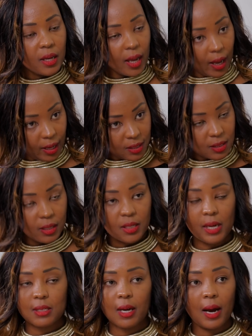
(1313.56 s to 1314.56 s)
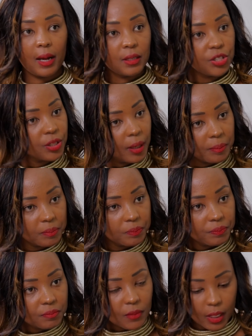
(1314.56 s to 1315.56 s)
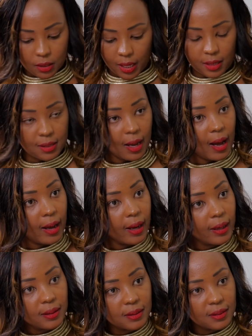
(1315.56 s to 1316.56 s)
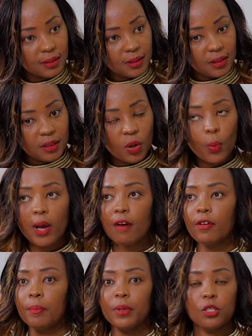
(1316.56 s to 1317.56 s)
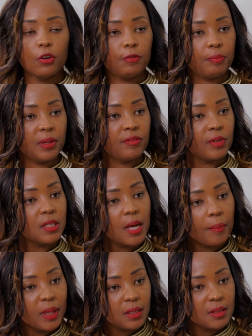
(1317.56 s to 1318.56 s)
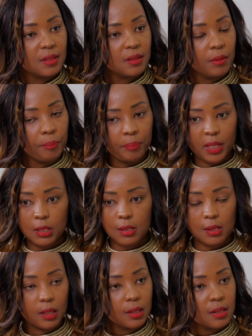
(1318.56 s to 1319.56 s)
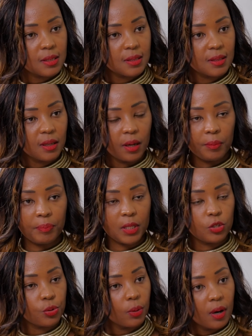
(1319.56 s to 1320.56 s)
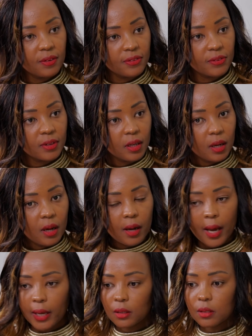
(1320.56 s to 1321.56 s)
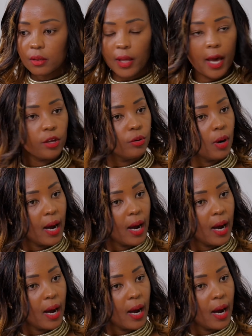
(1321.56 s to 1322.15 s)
Yes, it has calcium, it has iron. We have a bit of B vitamins, B6, B12. And there you